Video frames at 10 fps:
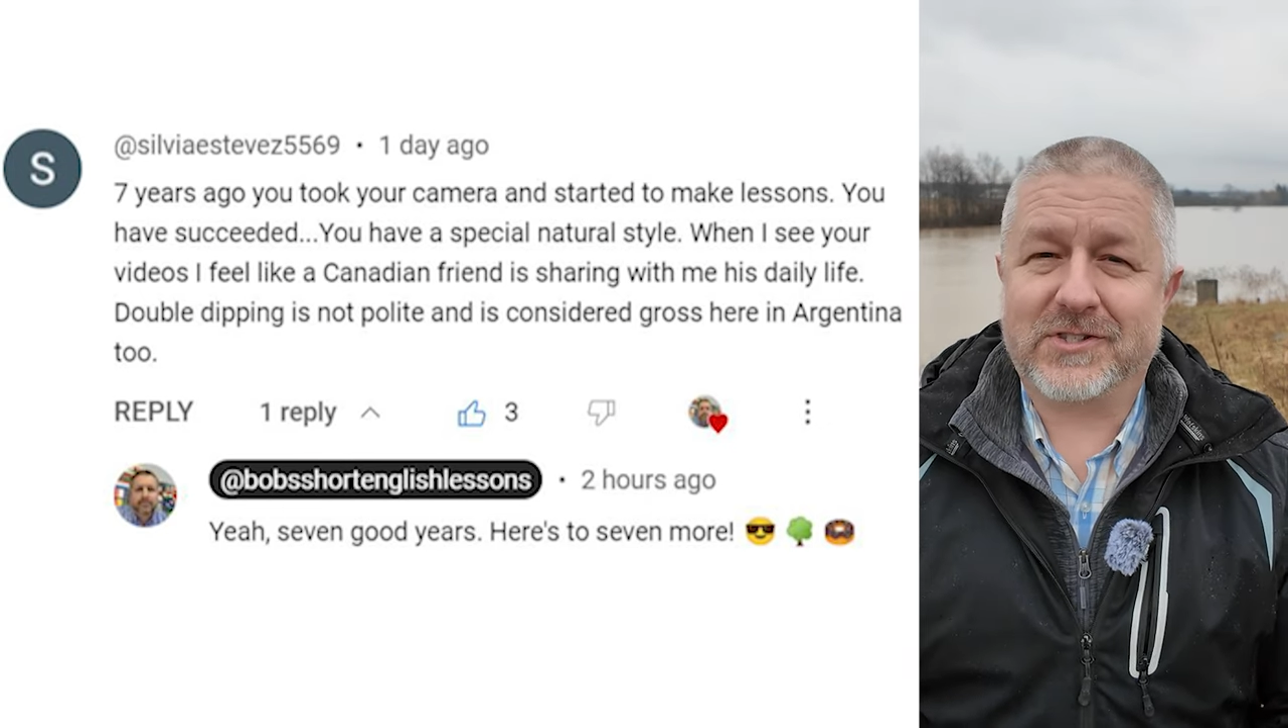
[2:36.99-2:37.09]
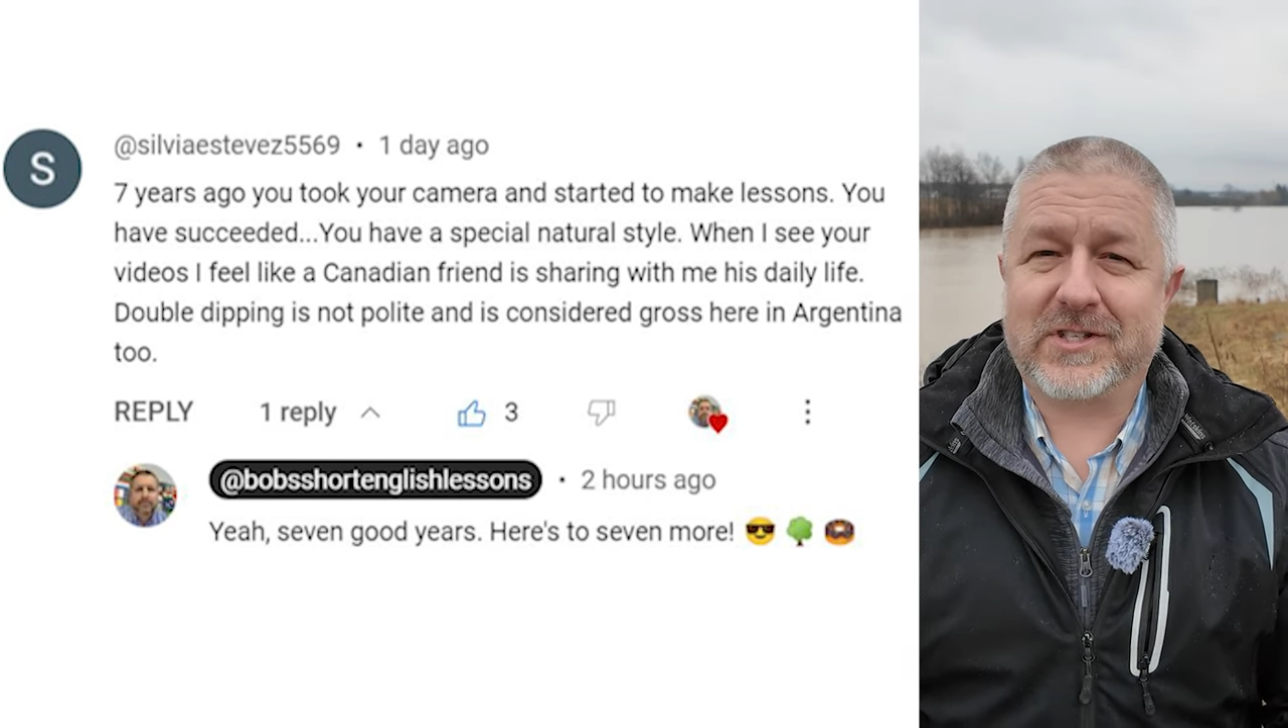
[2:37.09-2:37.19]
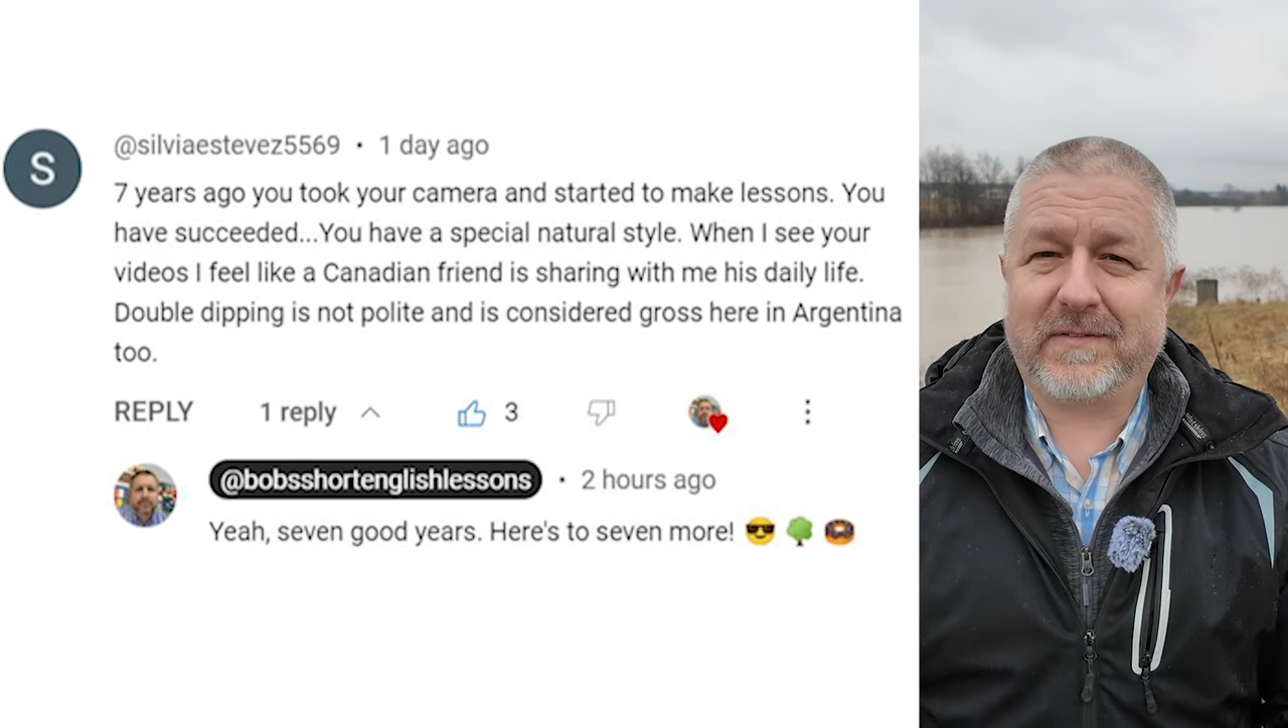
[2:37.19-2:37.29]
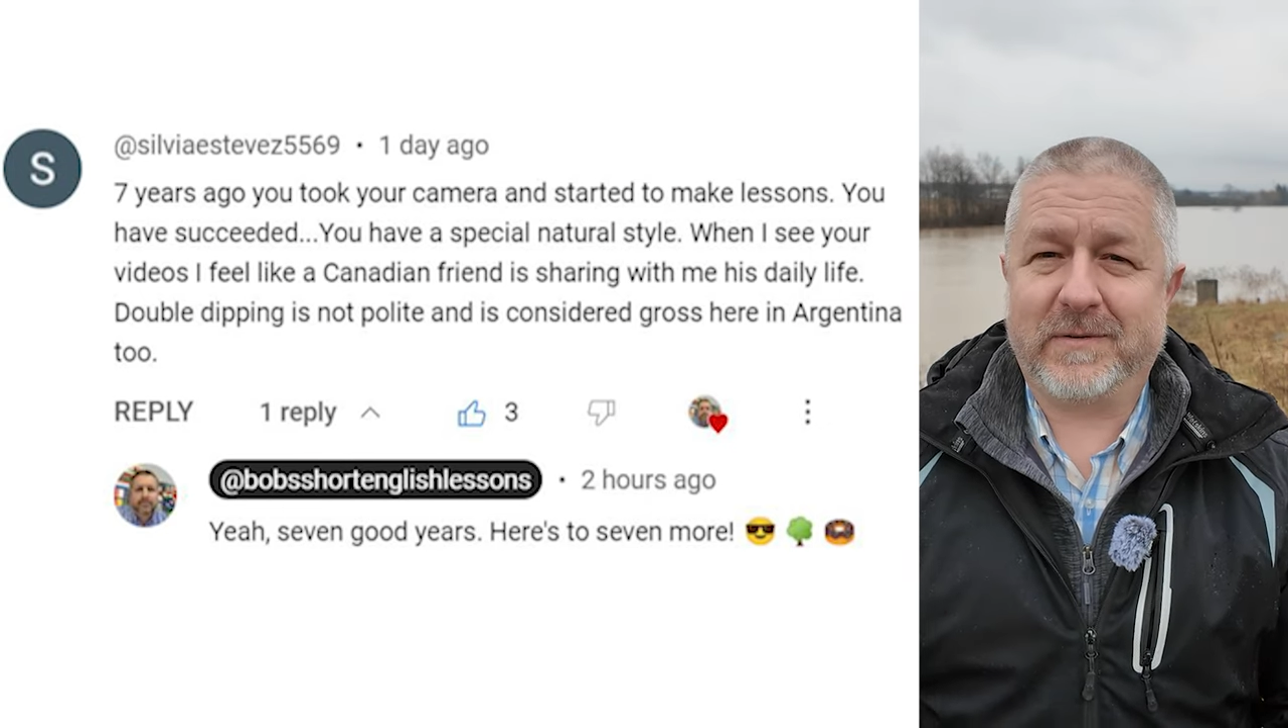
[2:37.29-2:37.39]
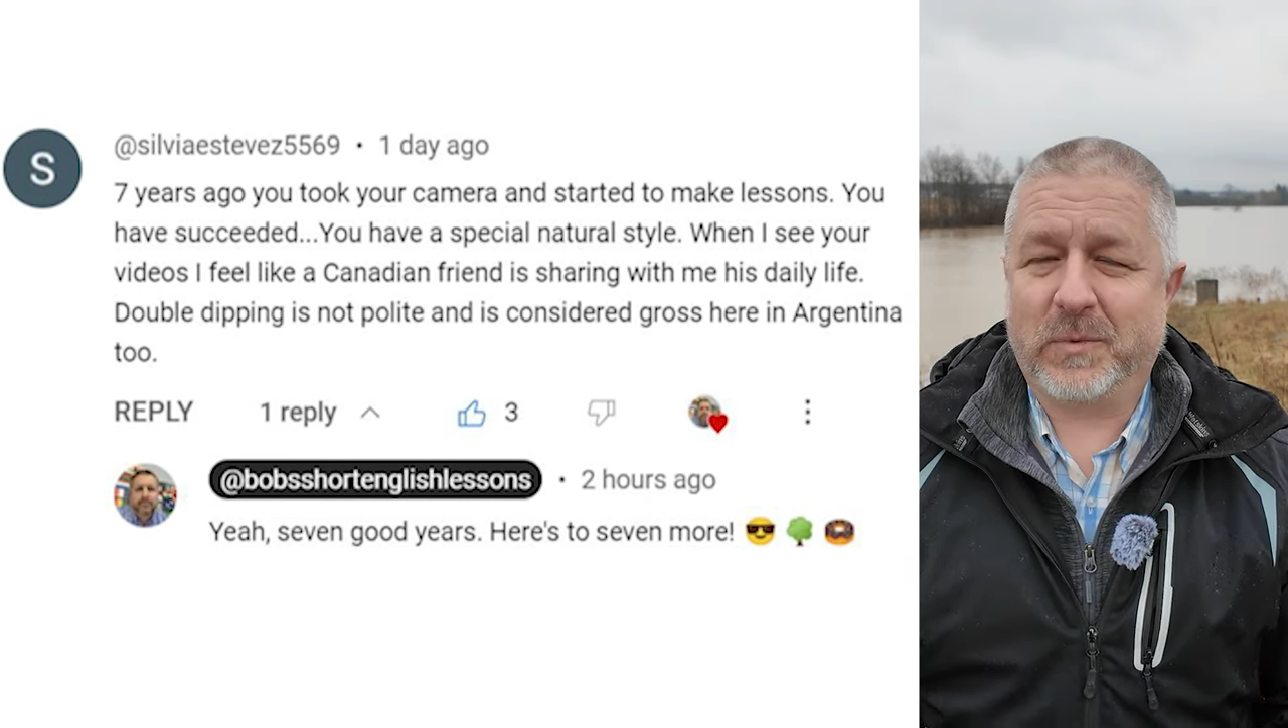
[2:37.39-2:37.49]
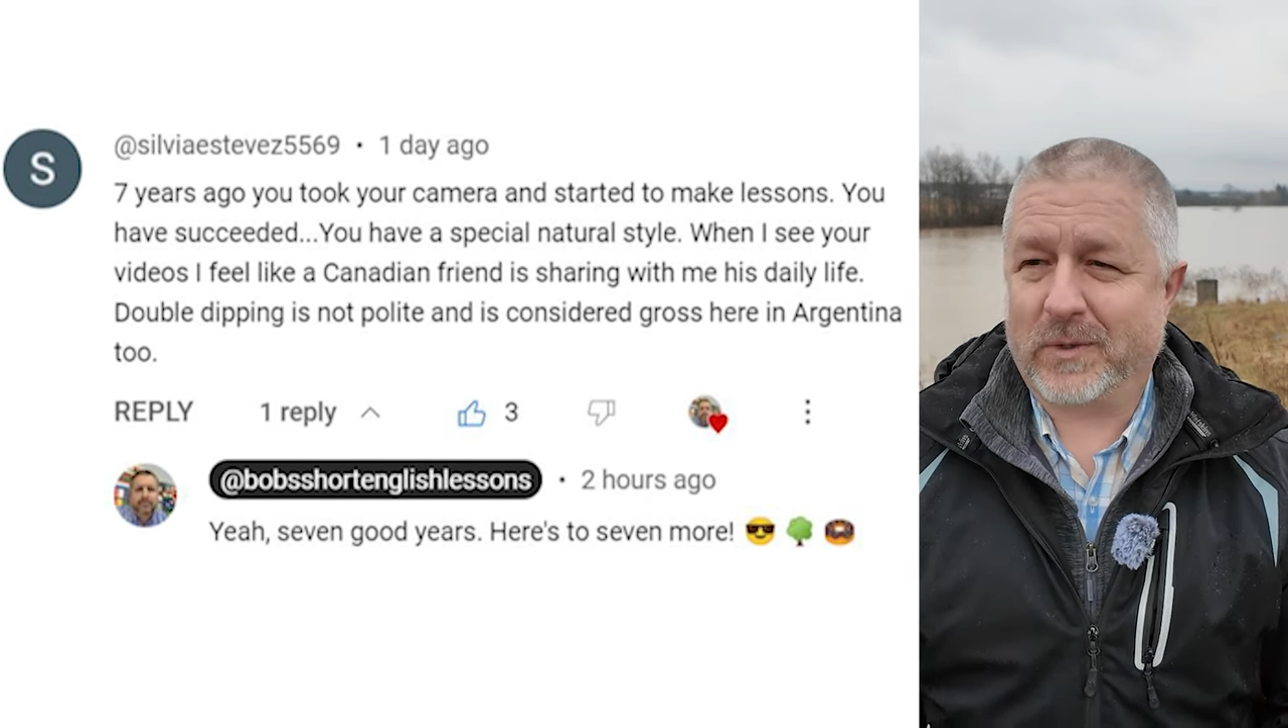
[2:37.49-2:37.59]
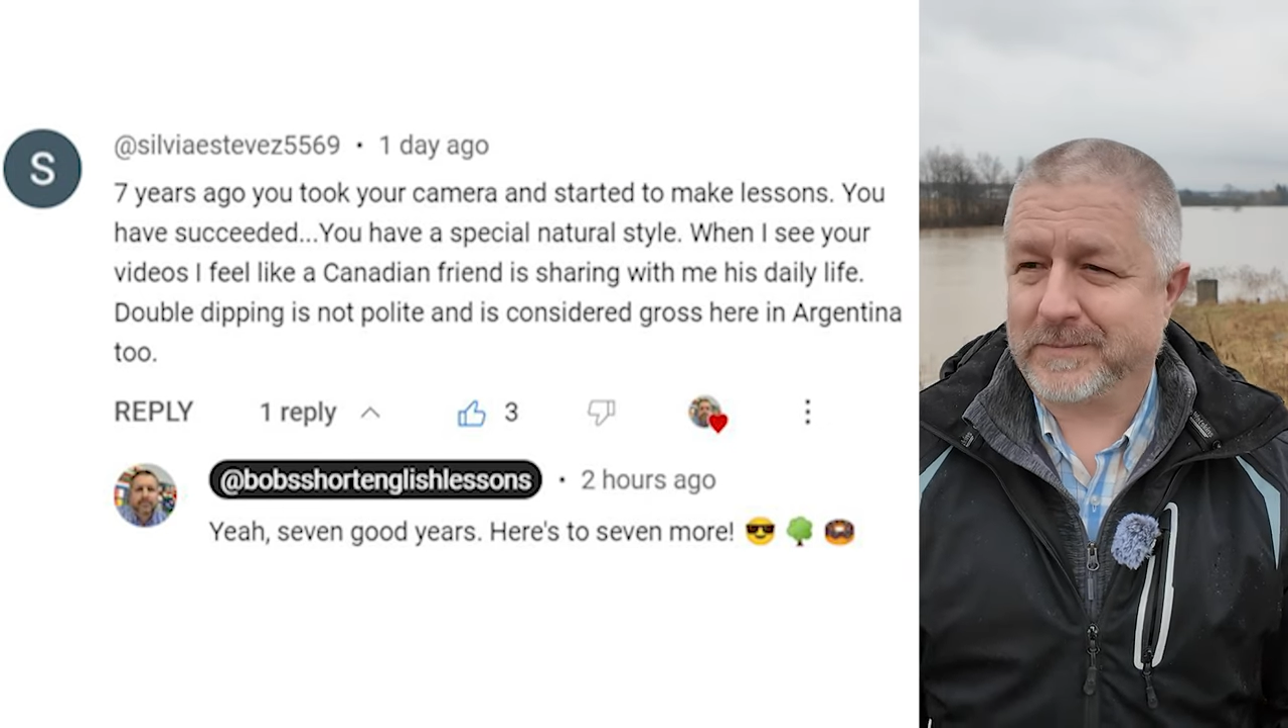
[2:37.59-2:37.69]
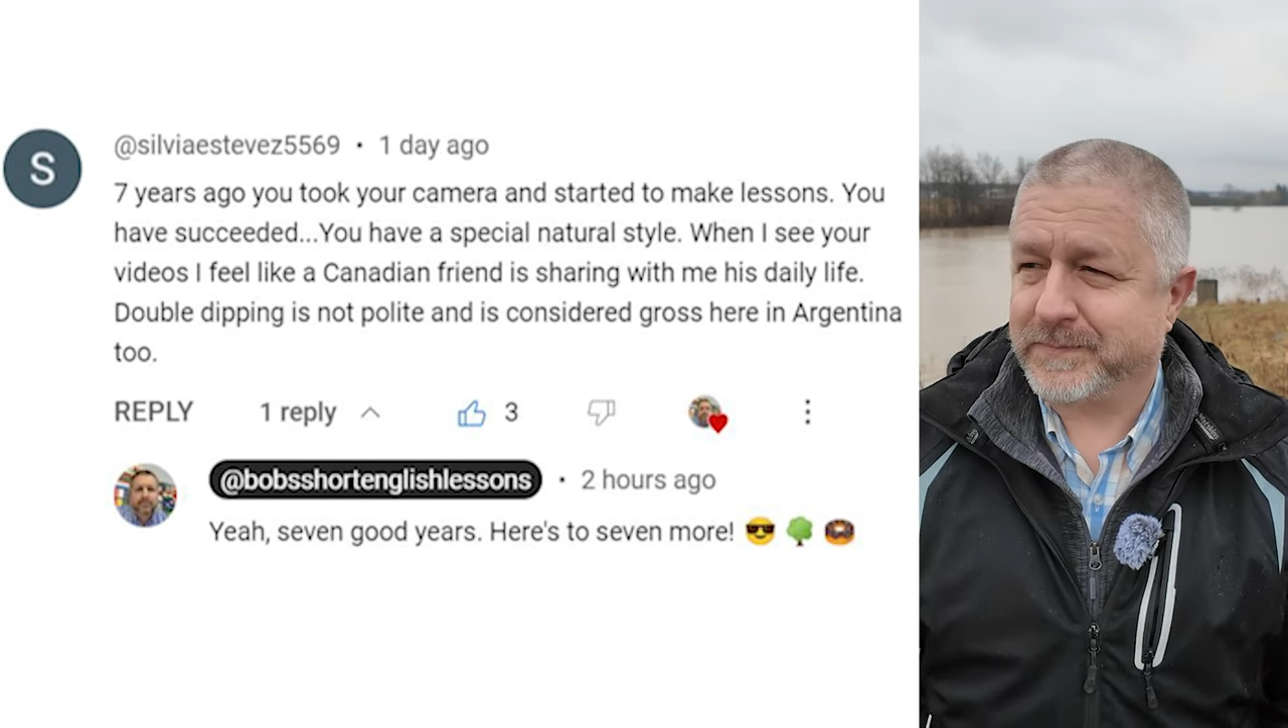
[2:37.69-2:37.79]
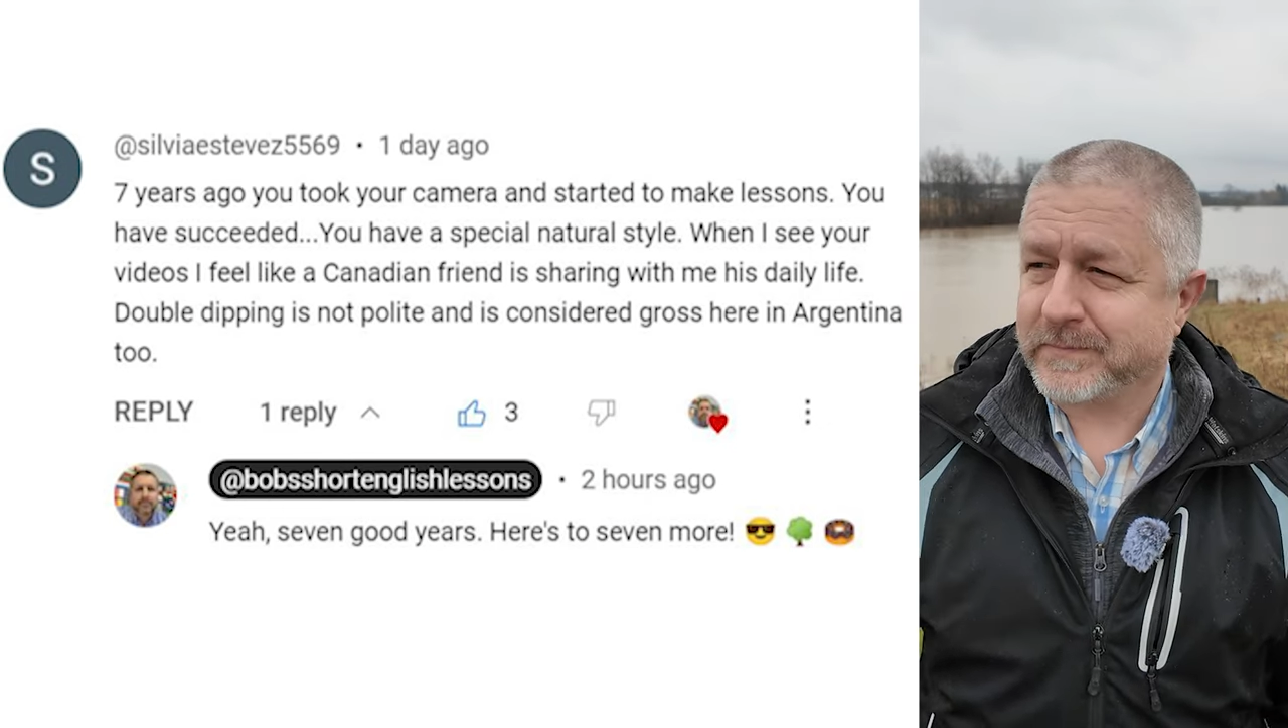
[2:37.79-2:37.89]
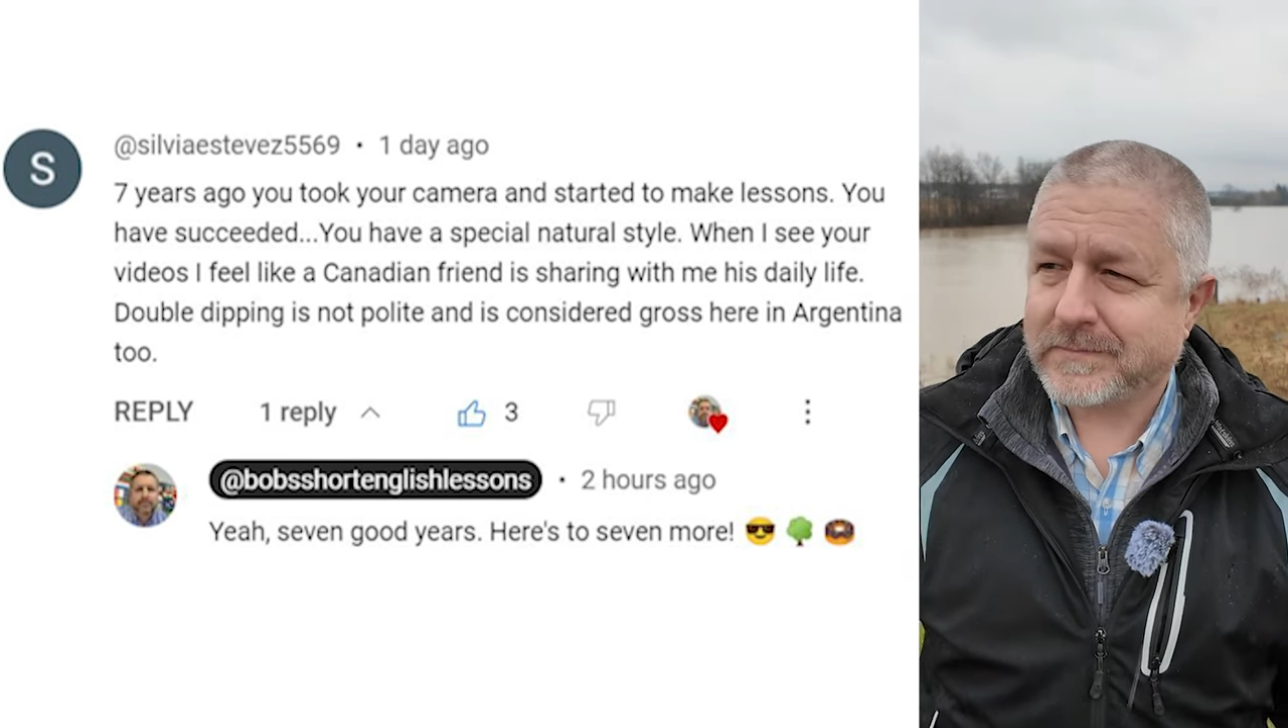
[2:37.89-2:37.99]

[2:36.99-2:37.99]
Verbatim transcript: seven more.